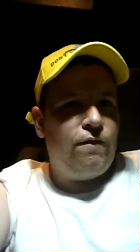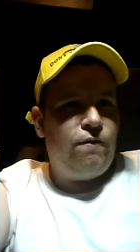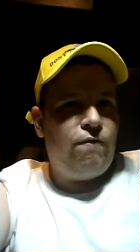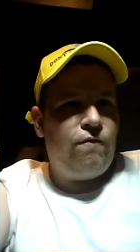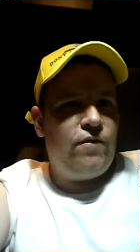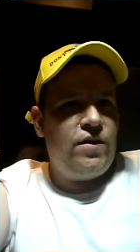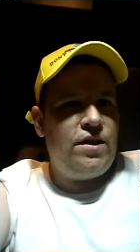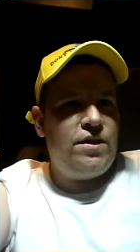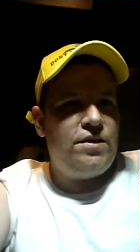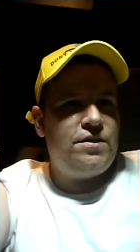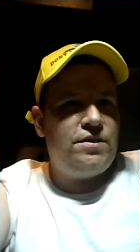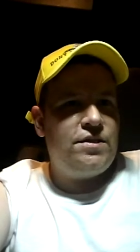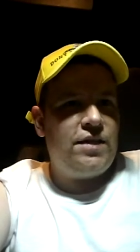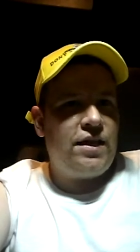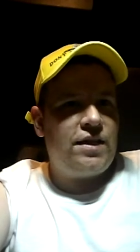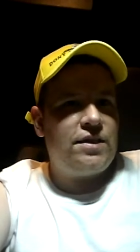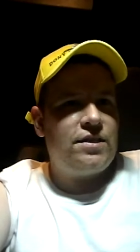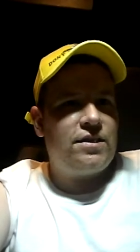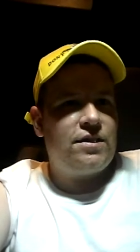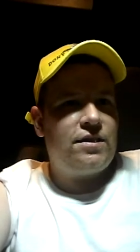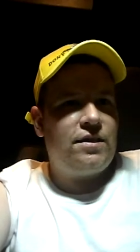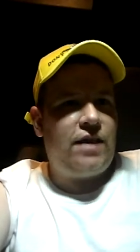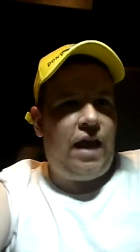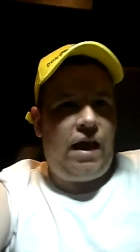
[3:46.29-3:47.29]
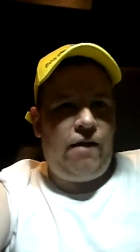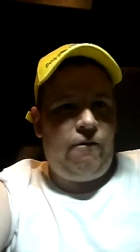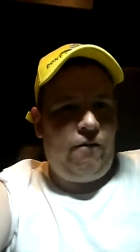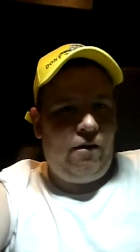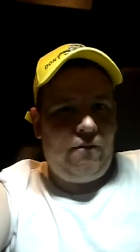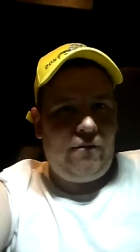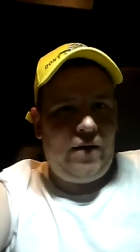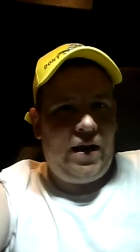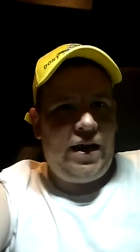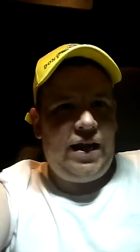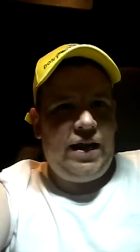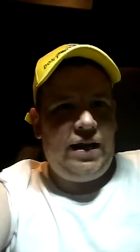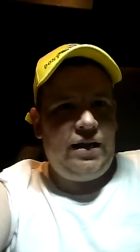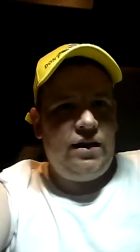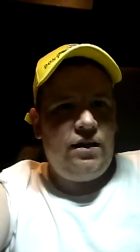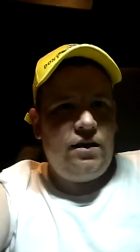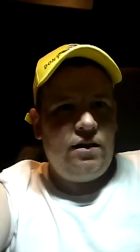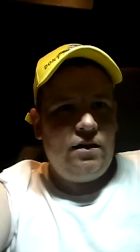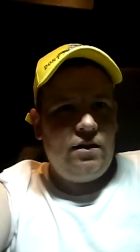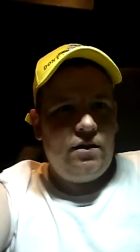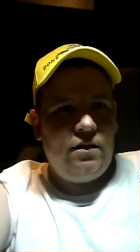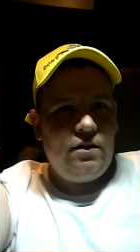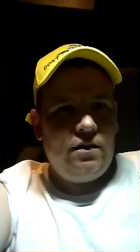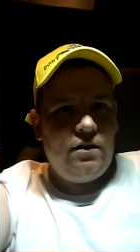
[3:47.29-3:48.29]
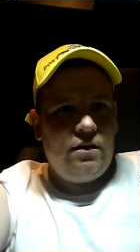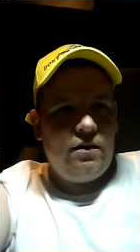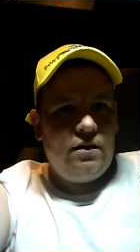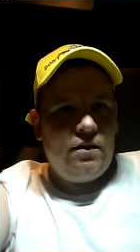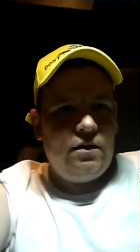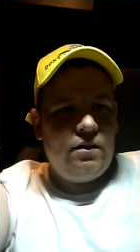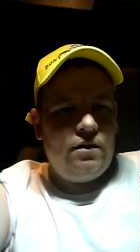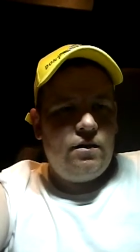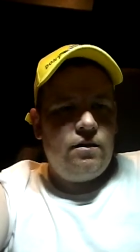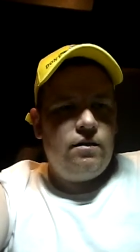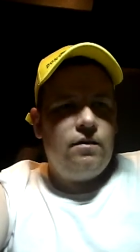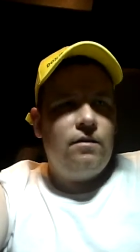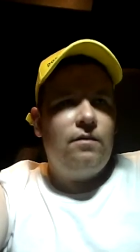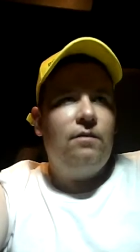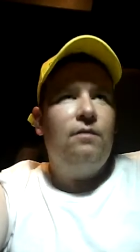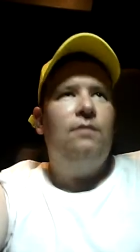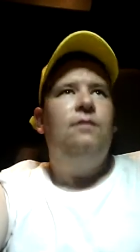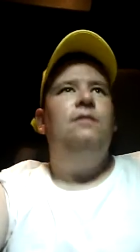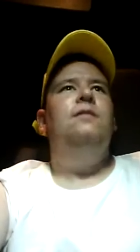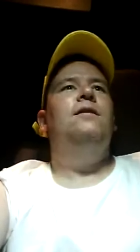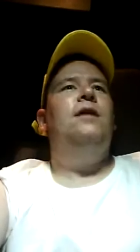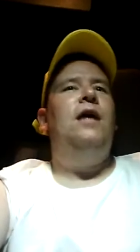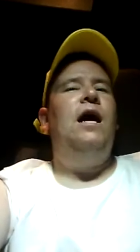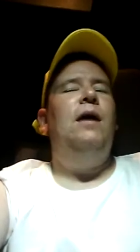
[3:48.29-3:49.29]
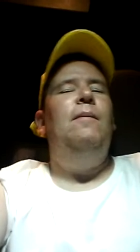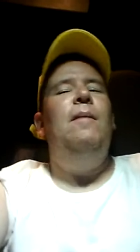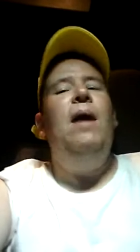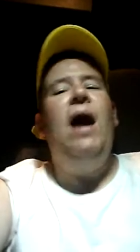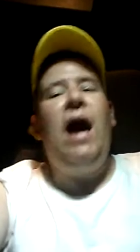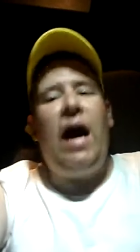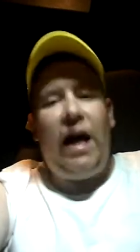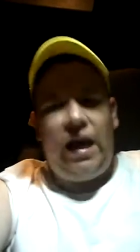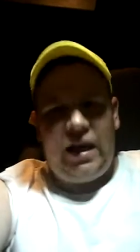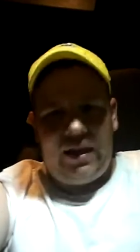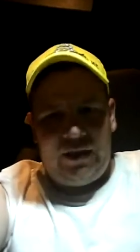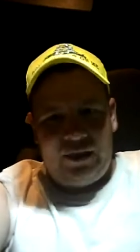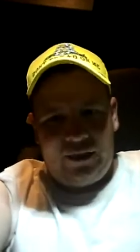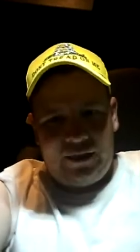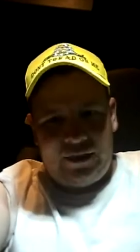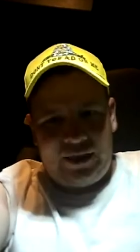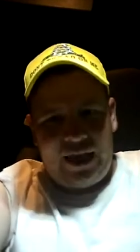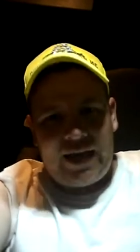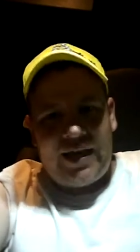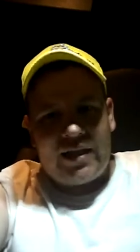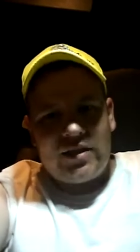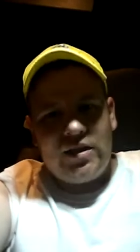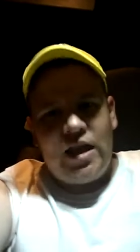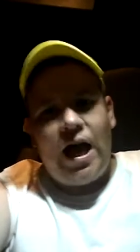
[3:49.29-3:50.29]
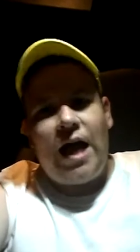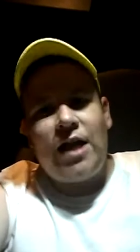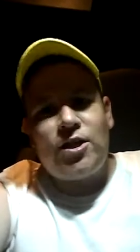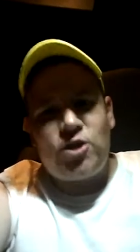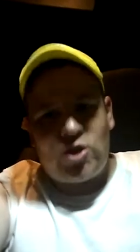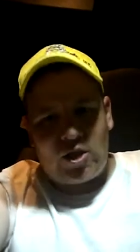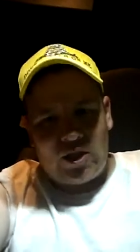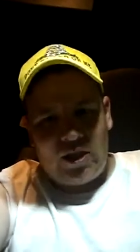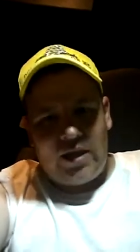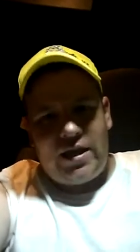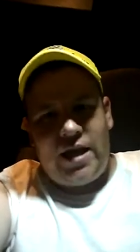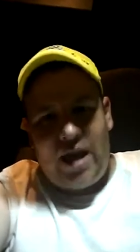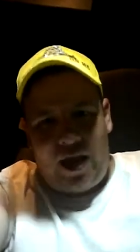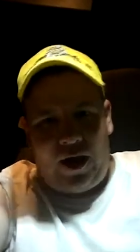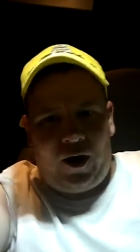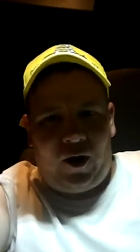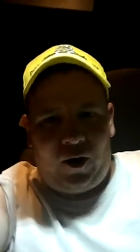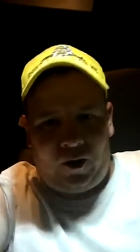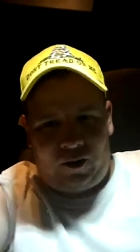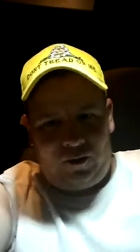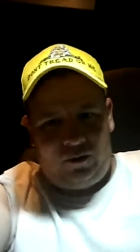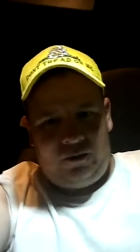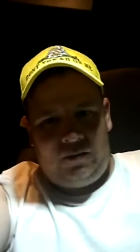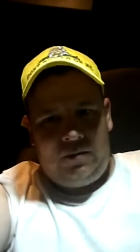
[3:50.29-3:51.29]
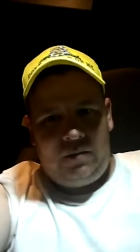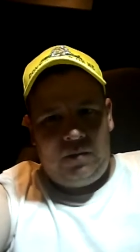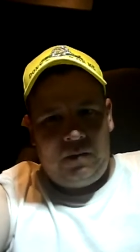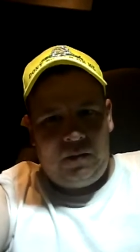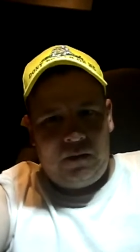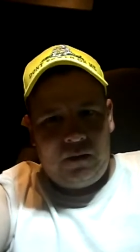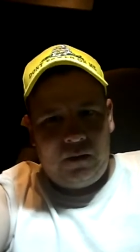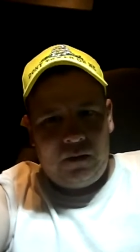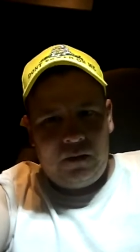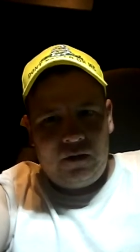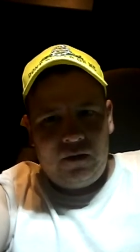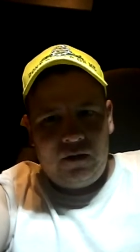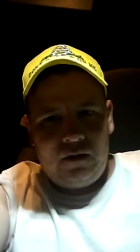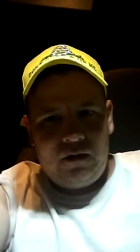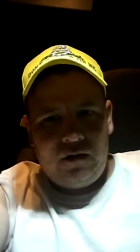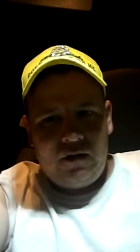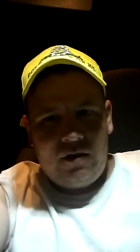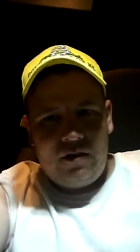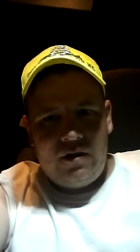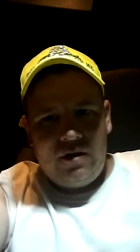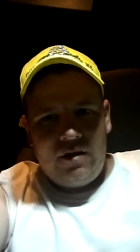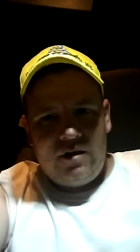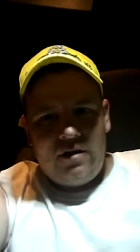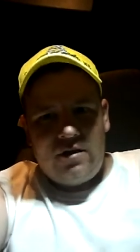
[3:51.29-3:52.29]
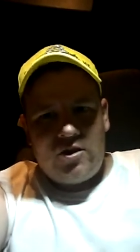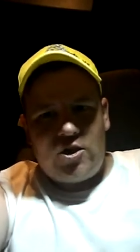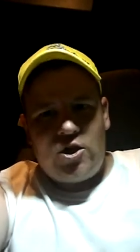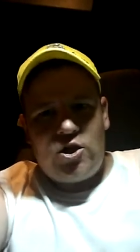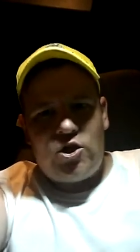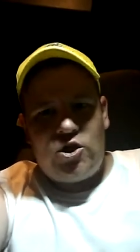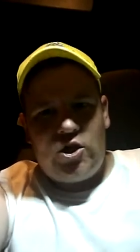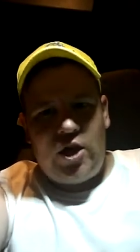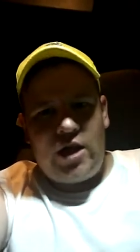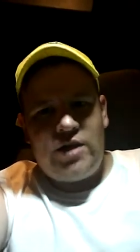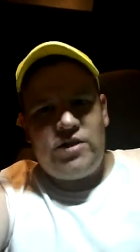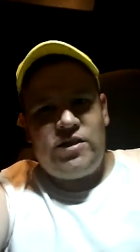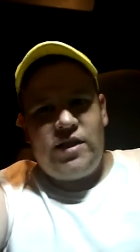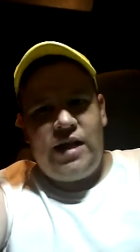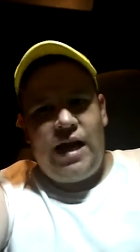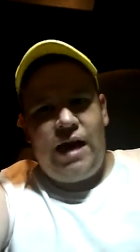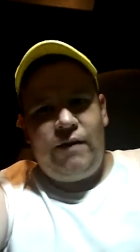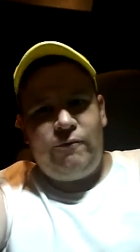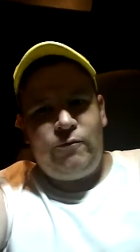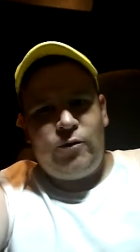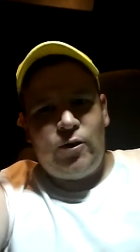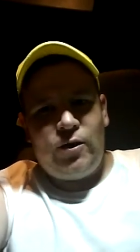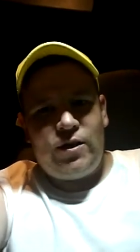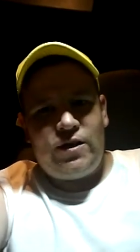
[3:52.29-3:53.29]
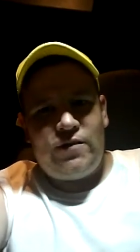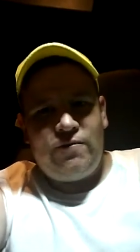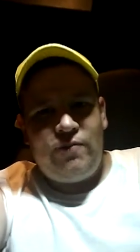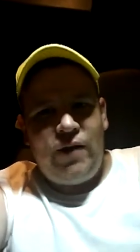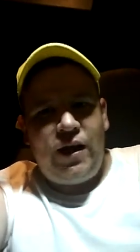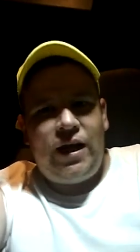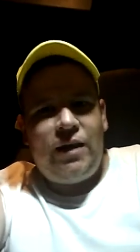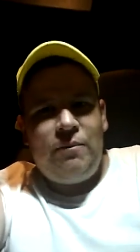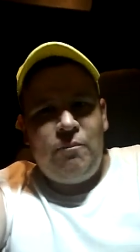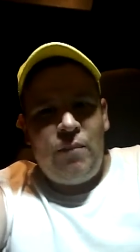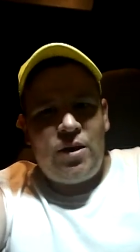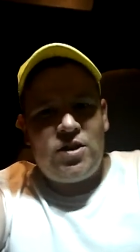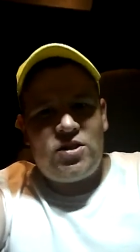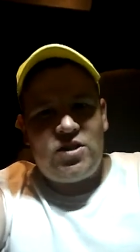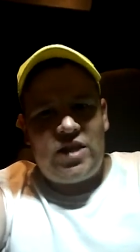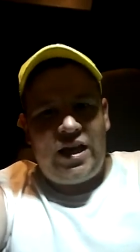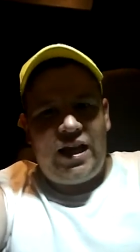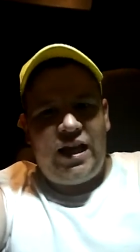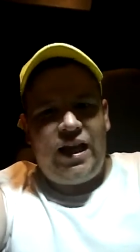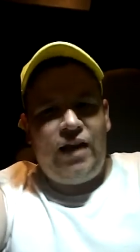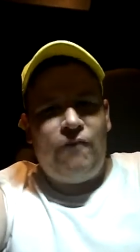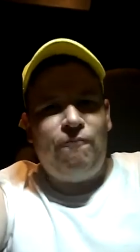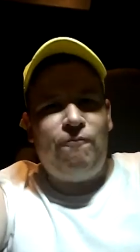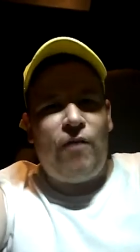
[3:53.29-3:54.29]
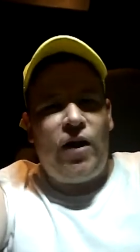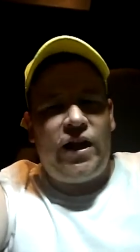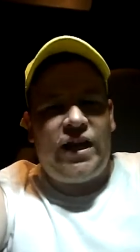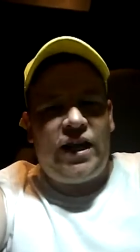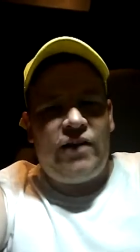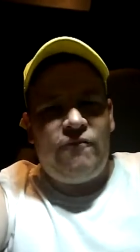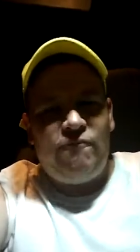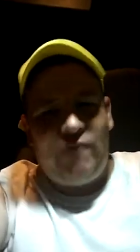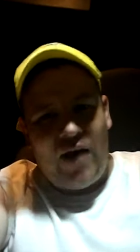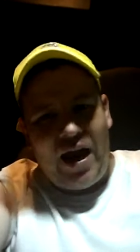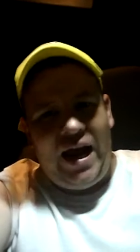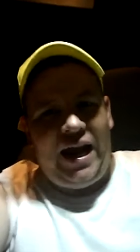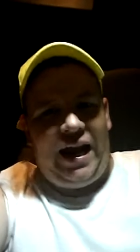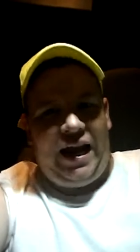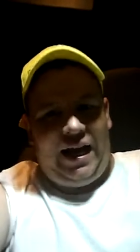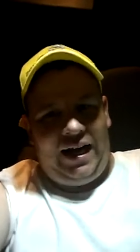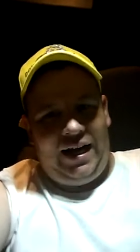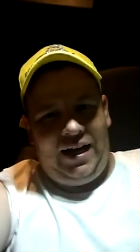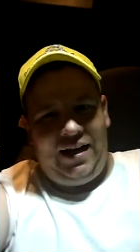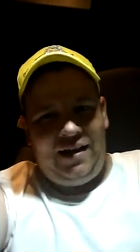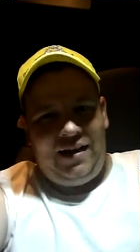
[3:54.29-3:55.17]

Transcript: V6 caravan? Come on, think logically here. She's chasing after this fucking Mustang in a fucking van.